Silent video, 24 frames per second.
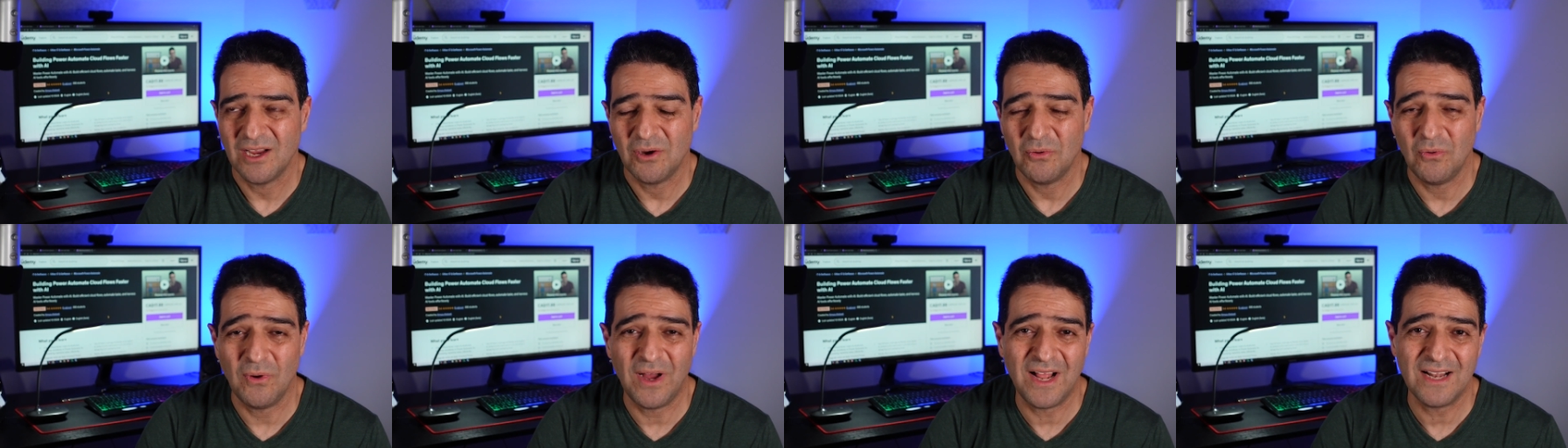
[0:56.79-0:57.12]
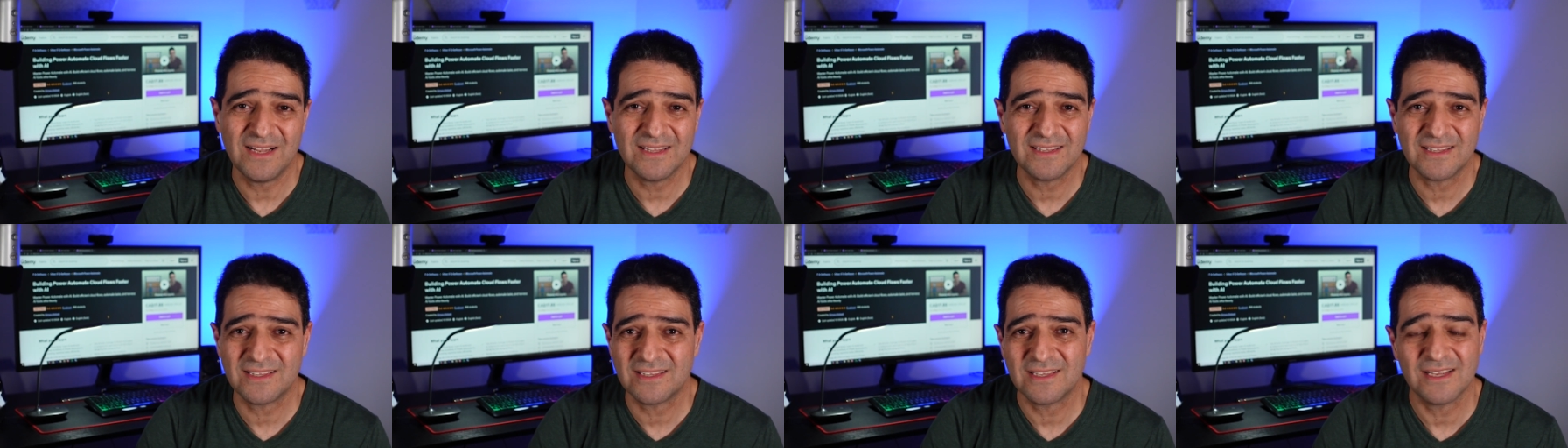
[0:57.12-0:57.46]

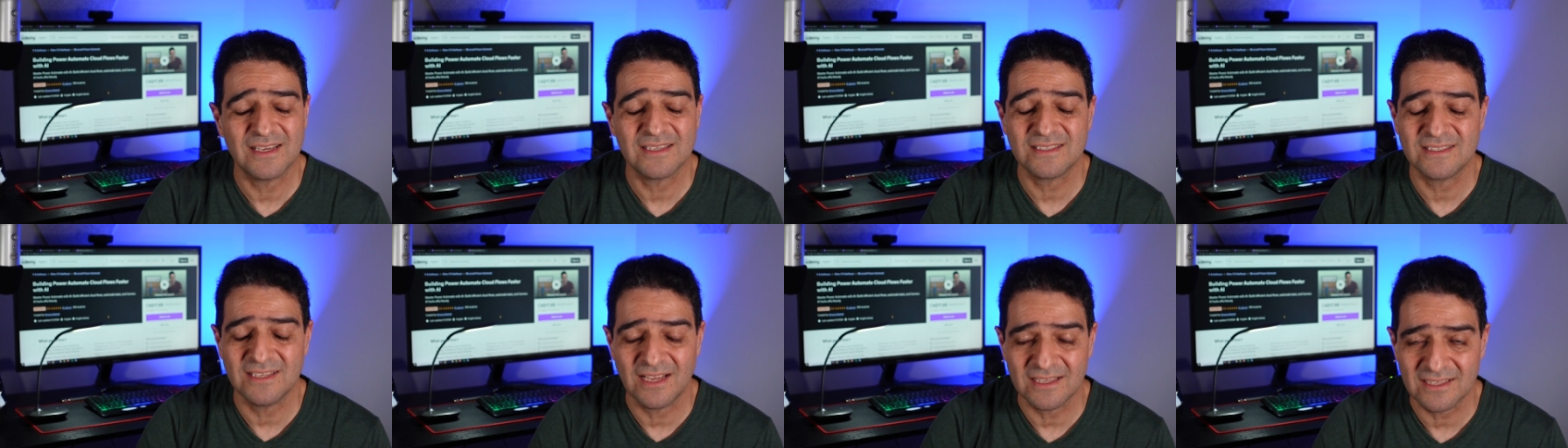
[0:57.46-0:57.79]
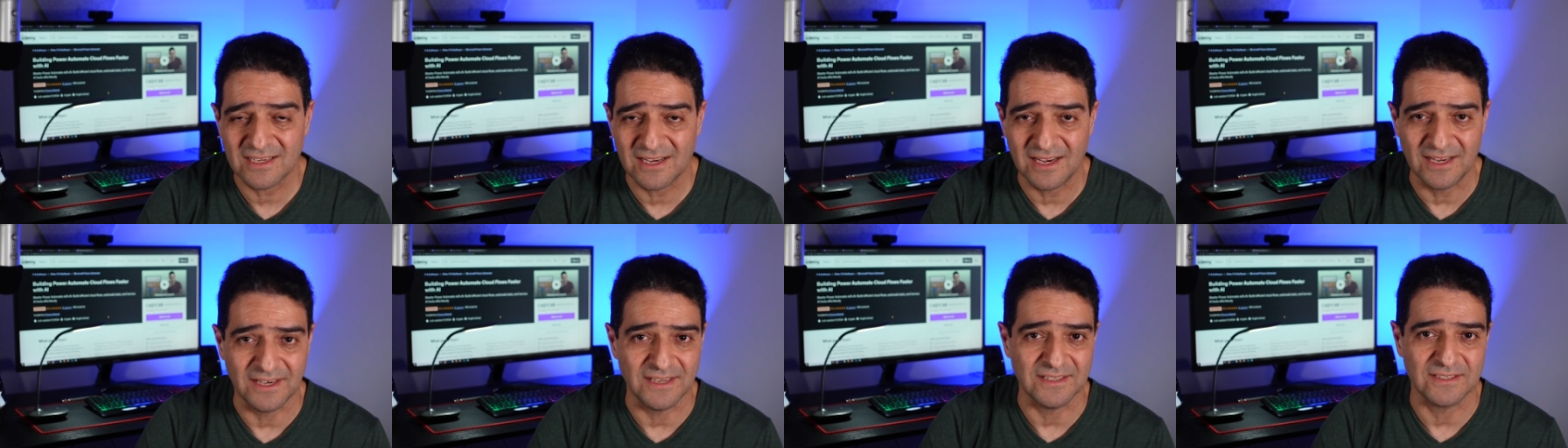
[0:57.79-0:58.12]
well, does not
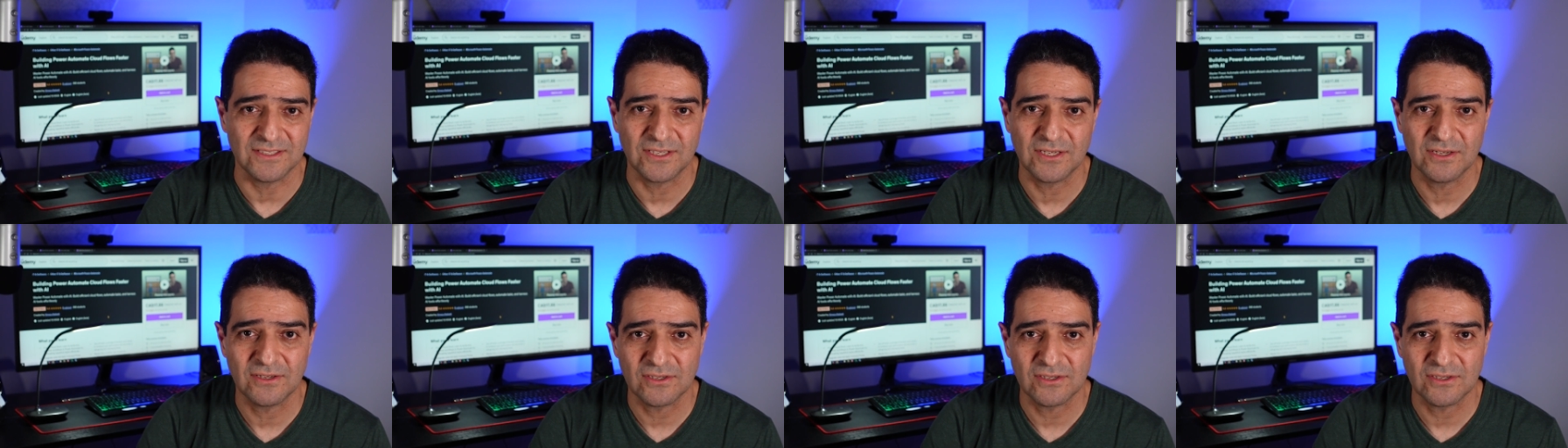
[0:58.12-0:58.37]
cut it.